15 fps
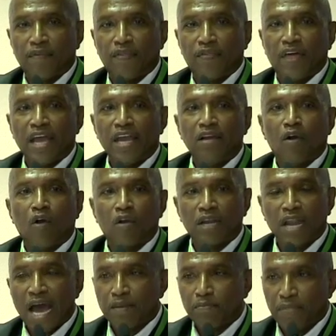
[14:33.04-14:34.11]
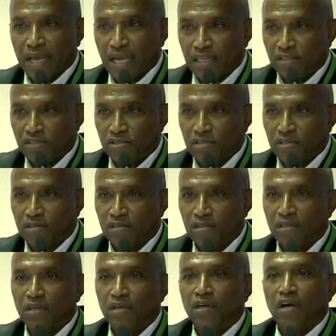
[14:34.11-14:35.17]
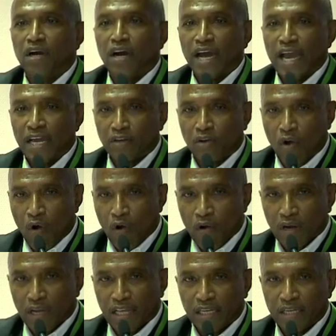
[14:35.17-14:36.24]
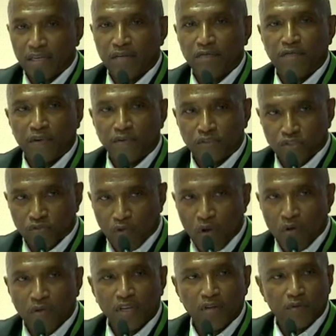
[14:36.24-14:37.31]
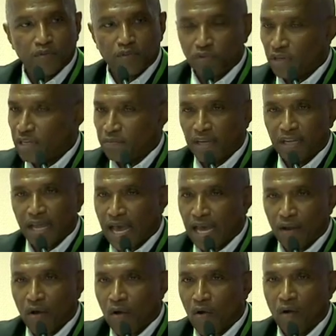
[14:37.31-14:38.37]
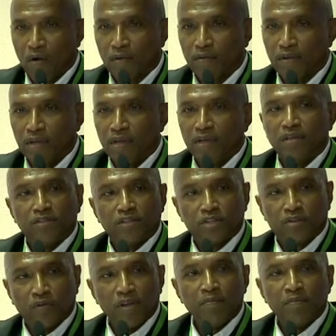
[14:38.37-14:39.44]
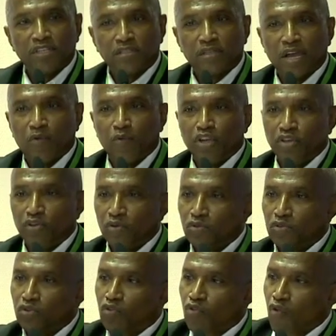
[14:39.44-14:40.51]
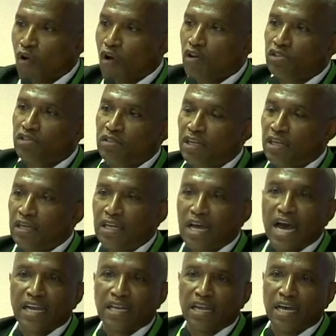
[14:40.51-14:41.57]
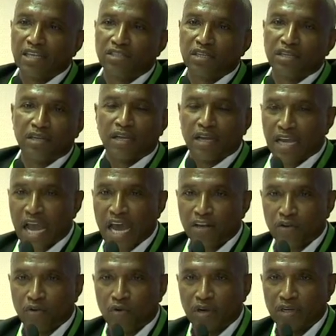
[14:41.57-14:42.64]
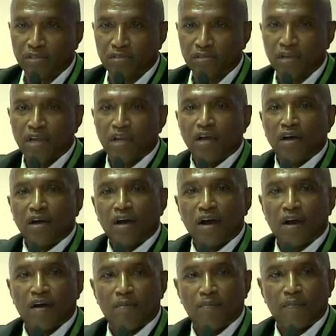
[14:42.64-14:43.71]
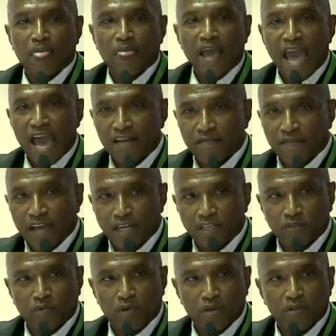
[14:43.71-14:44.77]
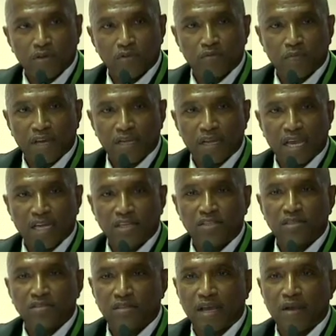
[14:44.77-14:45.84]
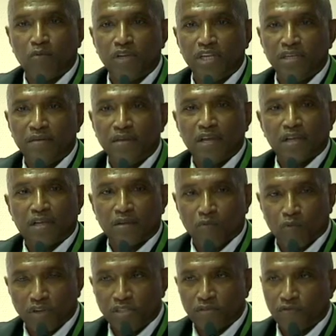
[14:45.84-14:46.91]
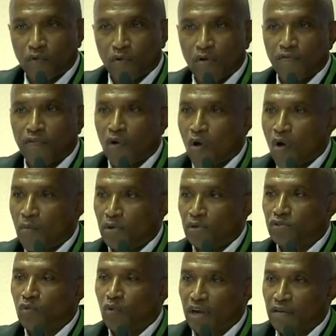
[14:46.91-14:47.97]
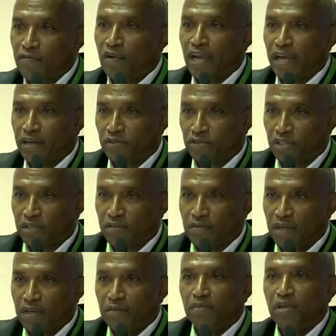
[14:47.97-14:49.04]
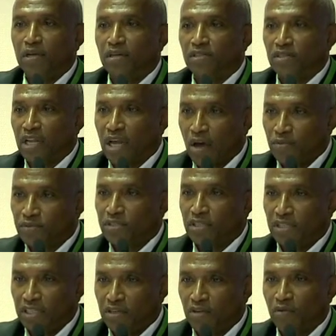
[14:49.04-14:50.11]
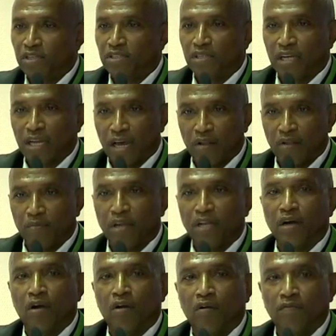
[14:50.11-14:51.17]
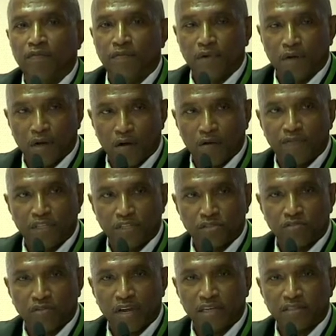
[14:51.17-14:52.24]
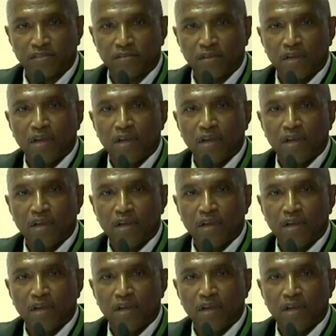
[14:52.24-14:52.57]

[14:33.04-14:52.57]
They are not based and correlated strongly with treatment at all. The treatments that we use cross the diagnostic categories. Ativan is one of those medications that we can reach for almost whatever ails you, because it helps to decrease that element of distress.